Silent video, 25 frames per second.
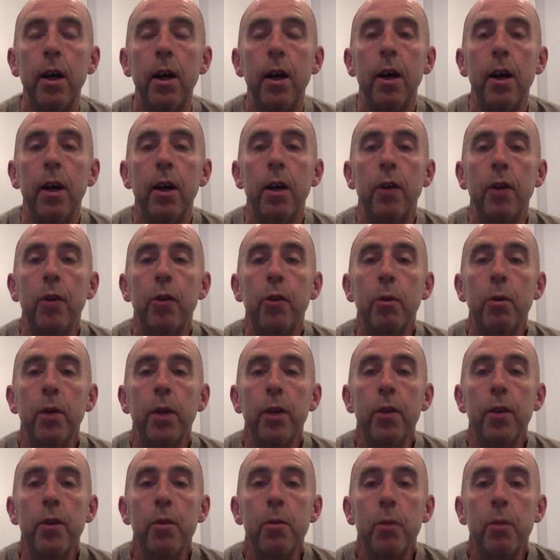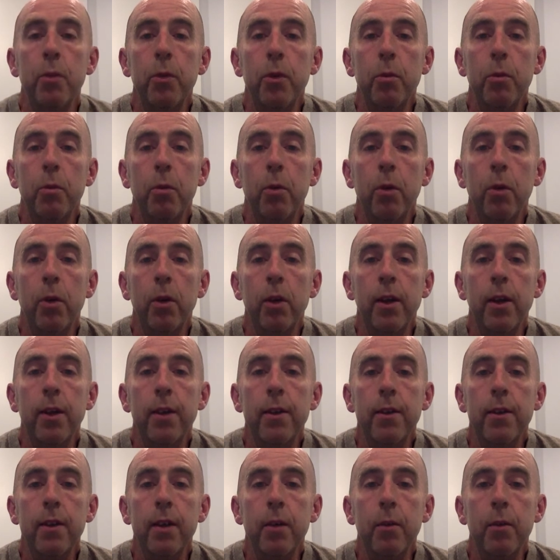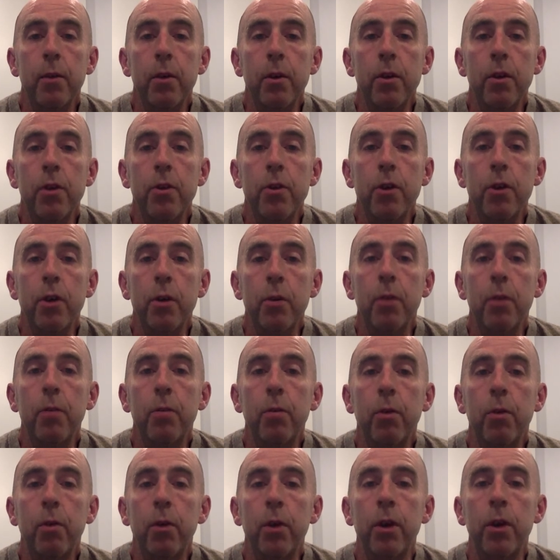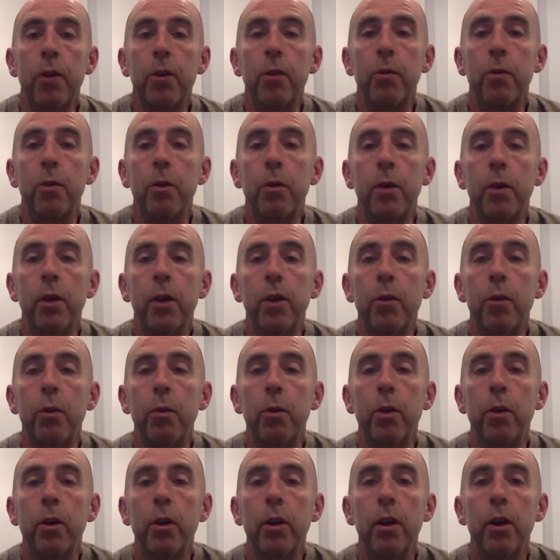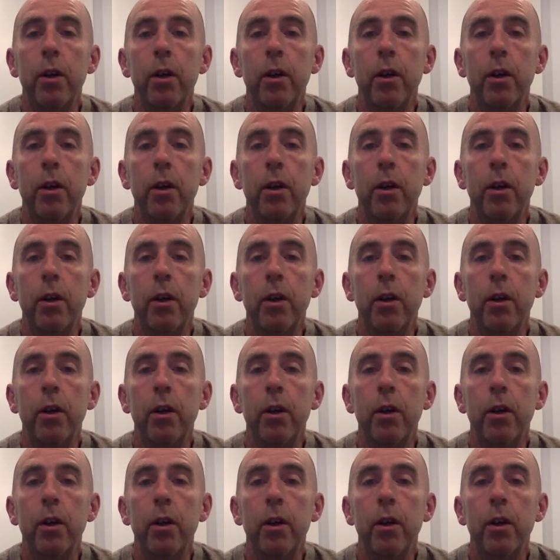So what is the most important lesson I've learned during my 4 years of doing this work?